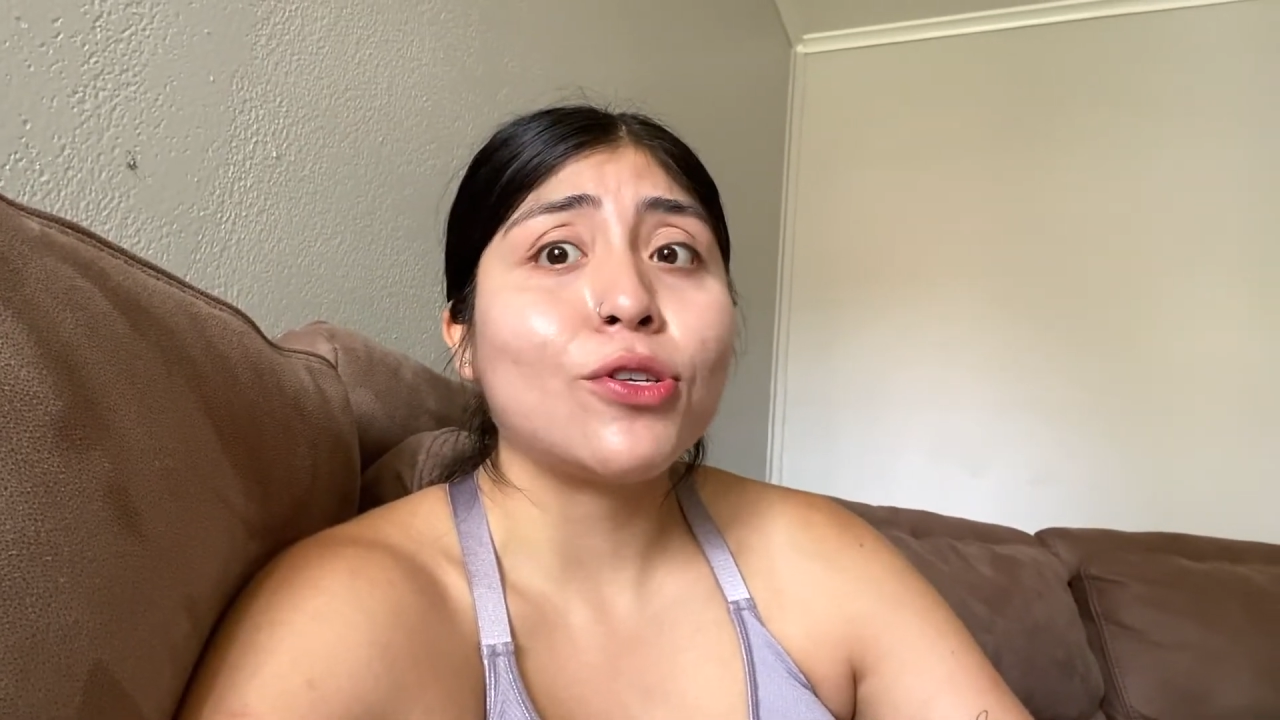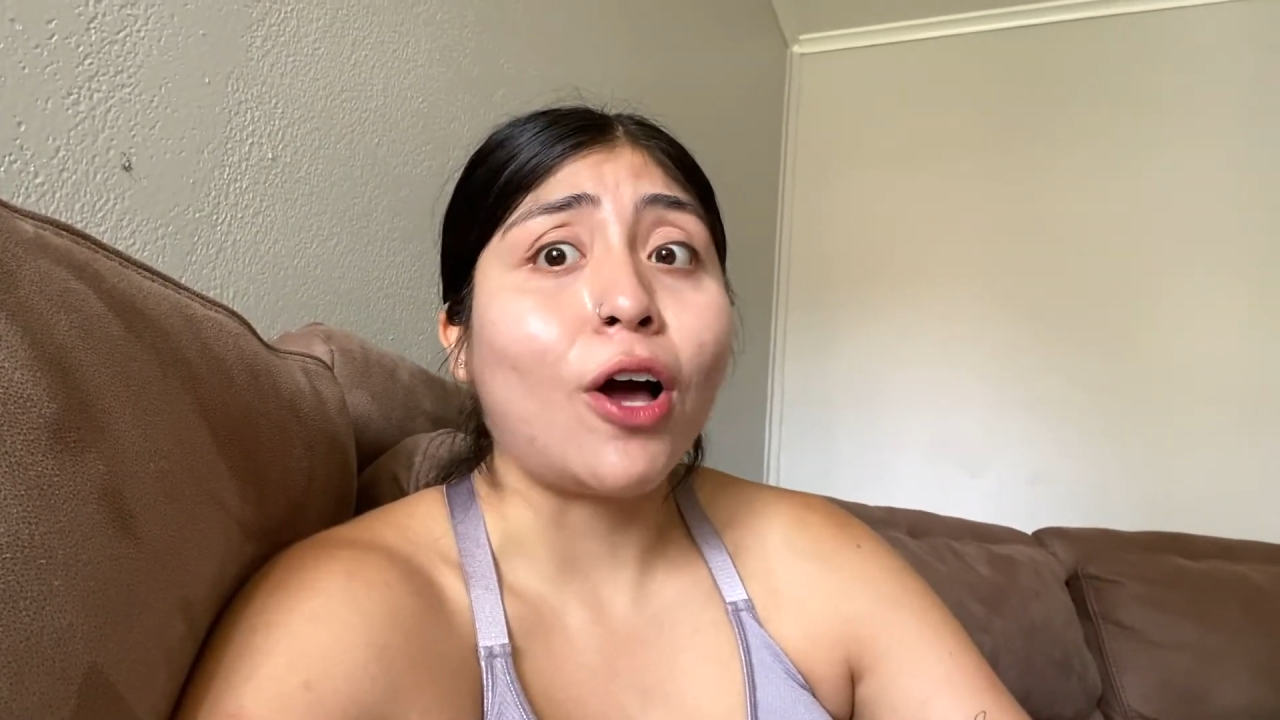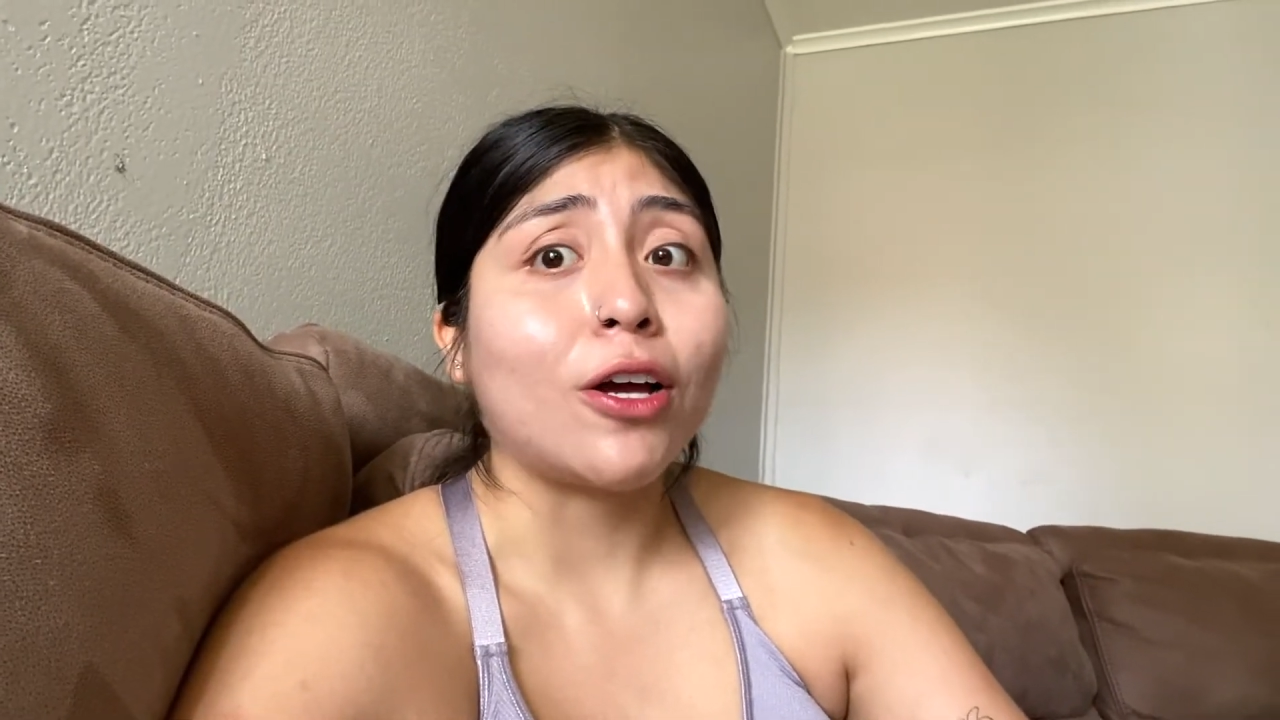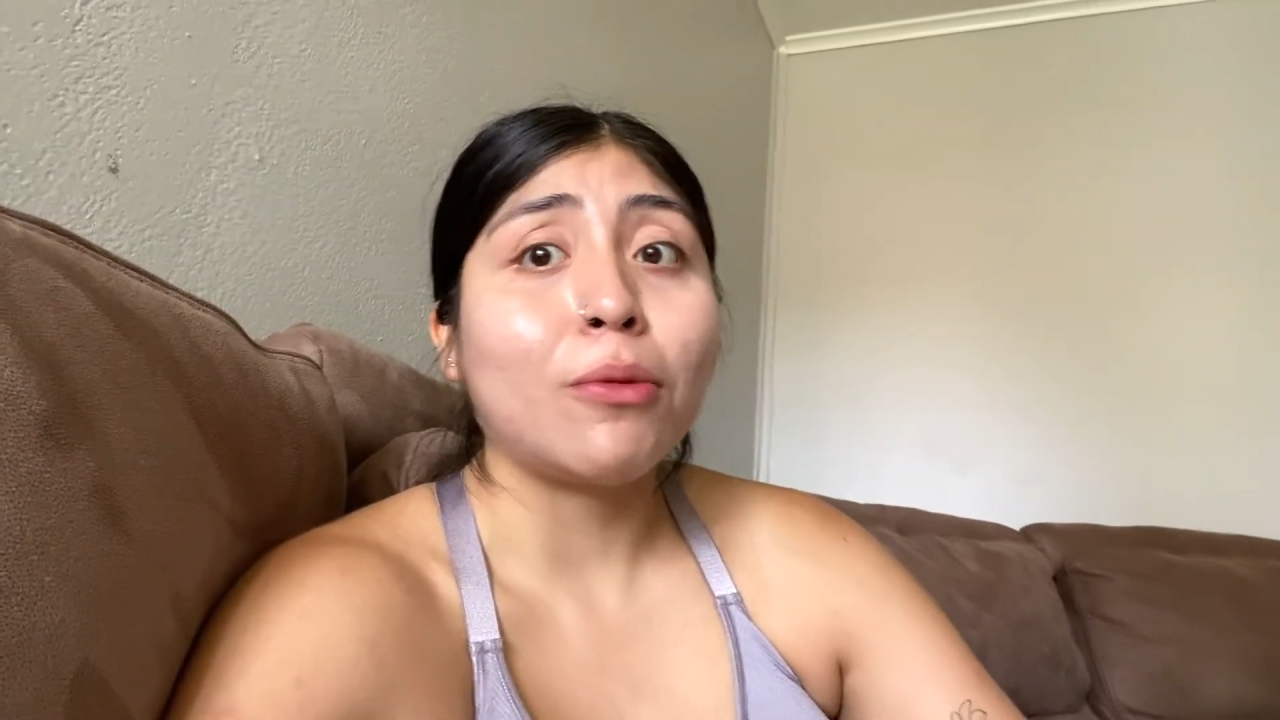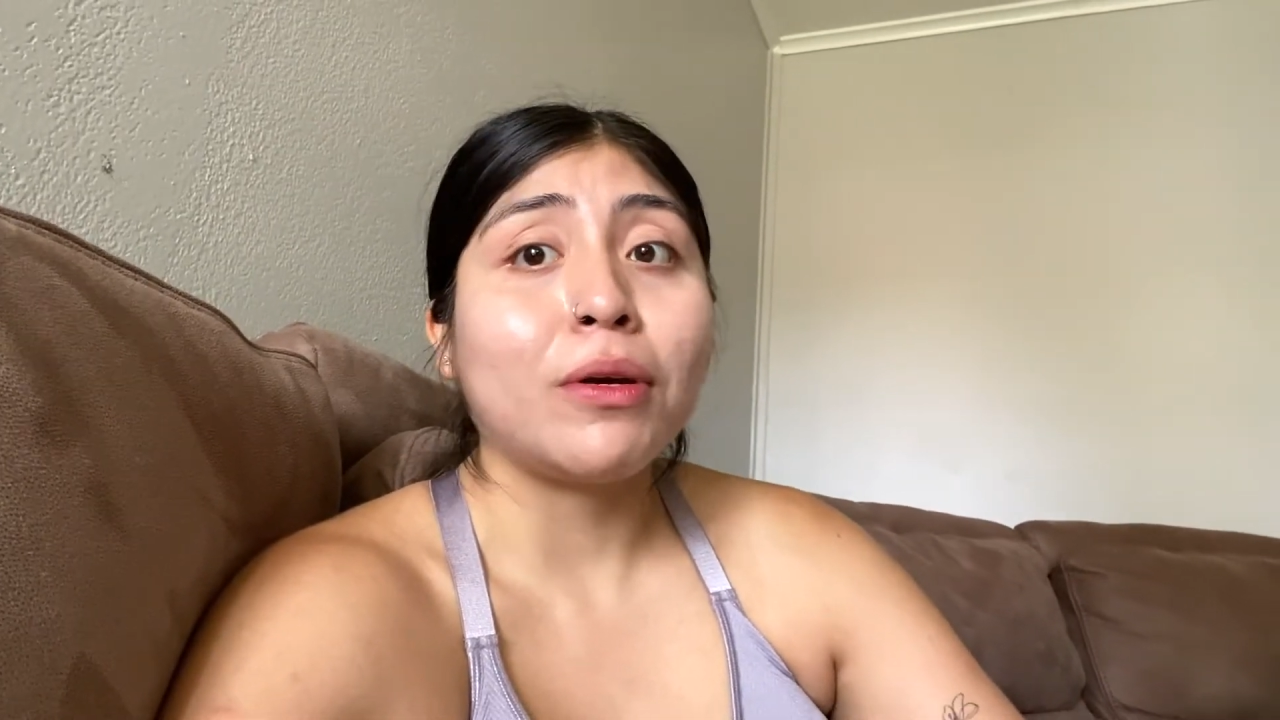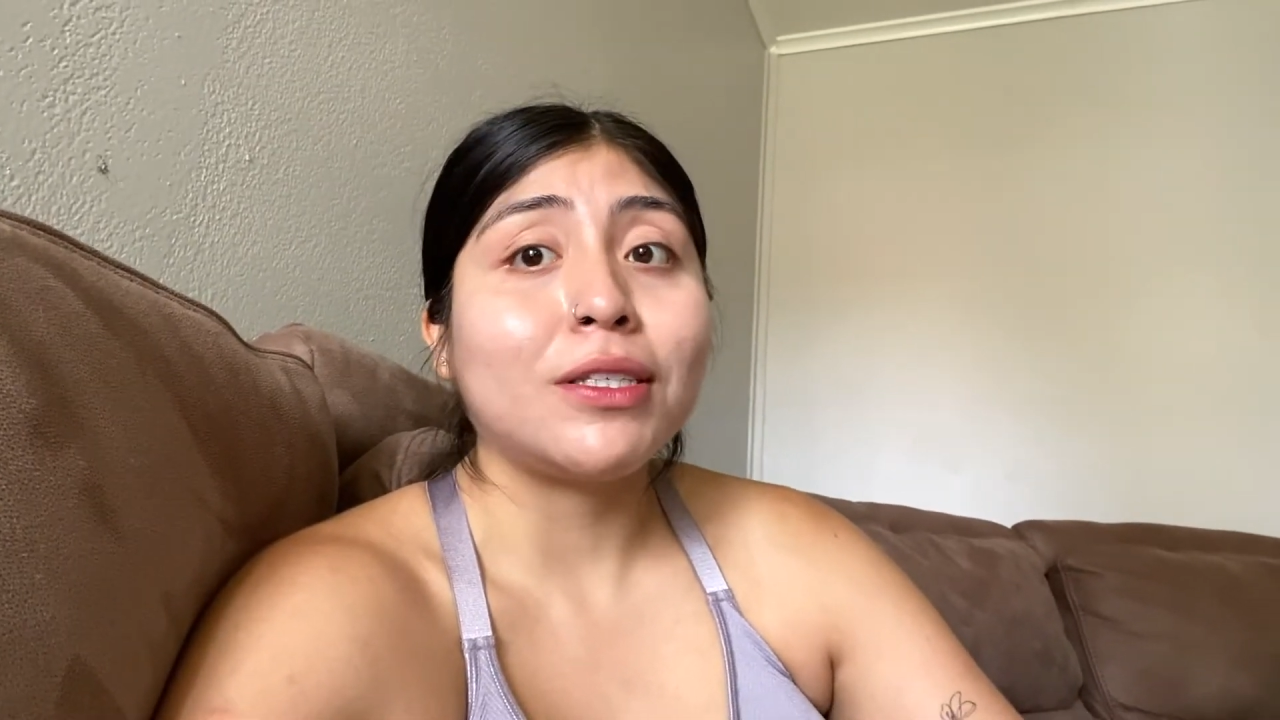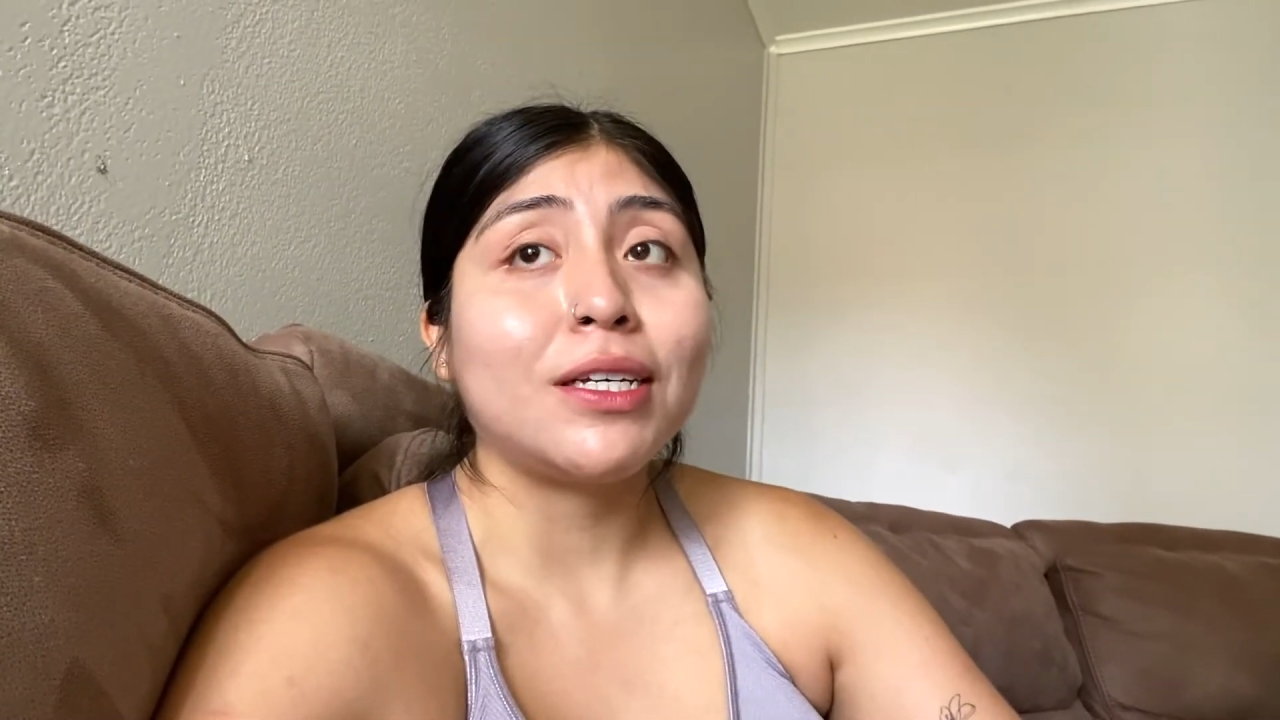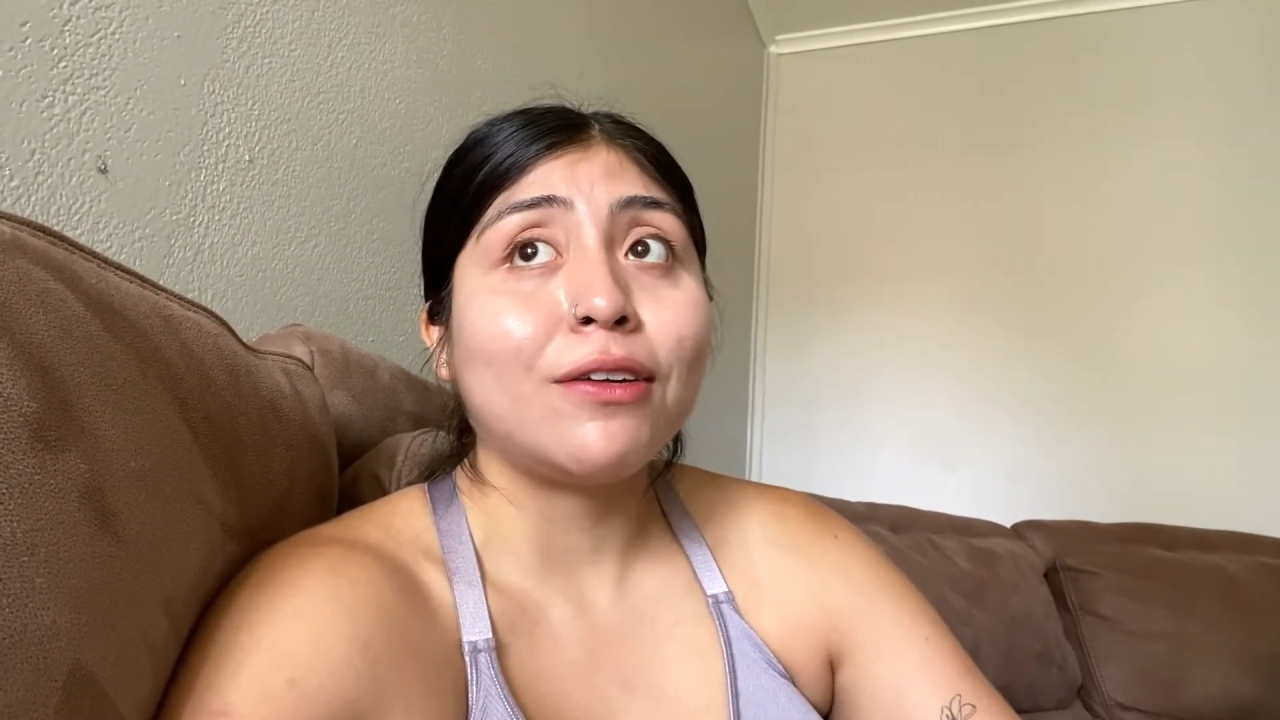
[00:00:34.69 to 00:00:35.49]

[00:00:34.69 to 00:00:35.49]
document